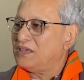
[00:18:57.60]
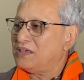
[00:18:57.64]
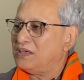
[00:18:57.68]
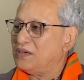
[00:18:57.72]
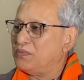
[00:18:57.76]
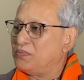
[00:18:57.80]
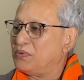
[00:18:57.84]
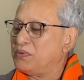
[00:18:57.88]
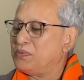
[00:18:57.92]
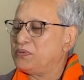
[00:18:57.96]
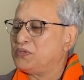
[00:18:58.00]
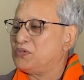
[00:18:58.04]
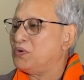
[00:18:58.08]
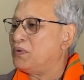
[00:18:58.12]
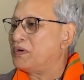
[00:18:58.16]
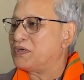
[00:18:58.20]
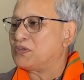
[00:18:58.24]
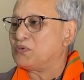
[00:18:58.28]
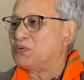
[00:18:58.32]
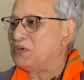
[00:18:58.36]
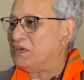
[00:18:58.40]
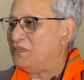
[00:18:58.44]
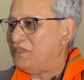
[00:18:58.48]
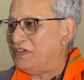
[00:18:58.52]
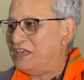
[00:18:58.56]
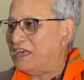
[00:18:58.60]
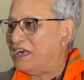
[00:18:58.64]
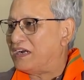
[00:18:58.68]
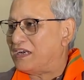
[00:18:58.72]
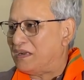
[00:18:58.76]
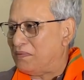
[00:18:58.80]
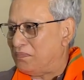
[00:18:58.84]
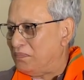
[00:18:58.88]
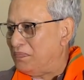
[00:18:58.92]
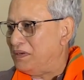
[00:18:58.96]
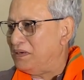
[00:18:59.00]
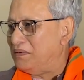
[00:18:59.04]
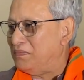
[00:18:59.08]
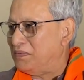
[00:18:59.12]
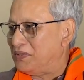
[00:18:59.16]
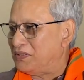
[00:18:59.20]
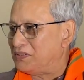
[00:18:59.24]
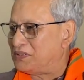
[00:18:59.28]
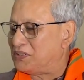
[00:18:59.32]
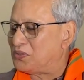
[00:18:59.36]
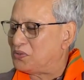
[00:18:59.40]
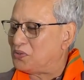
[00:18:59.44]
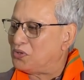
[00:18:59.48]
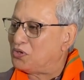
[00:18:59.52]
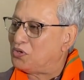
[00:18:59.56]
We don't want to reveal our number because
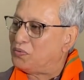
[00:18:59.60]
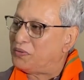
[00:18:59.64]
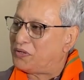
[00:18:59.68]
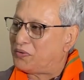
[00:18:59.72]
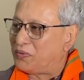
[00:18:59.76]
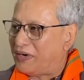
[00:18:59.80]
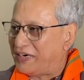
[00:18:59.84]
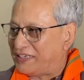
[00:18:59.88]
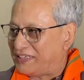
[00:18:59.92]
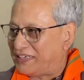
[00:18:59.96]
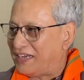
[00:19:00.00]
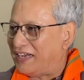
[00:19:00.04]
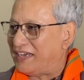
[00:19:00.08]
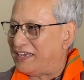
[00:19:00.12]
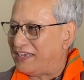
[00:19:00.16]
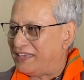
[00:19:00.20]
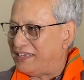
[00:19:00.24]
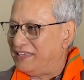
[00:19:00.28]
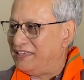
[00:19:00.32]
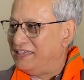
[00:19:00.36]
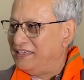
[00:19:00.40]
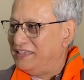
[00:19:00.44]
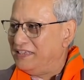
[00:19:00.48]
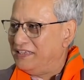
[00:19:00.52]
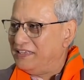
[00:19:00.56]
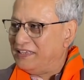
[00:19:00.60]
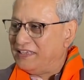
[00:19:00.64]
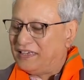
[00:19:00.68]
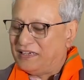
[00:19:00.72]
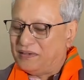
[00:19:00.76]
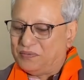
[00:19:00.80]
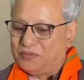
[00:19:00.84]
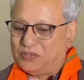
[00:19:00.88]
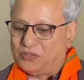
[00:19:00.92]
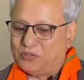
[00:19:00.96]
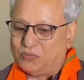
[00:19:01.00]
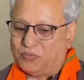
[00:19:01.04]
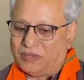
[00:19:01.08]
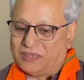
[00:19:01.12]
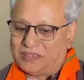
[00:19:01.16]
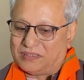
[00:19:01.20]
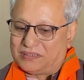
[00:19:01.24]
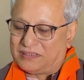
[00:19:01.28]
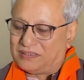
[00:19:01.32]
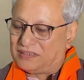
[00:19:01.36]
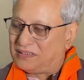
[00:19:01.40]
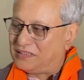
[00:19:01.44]
it's going to be quite high. And we don't want it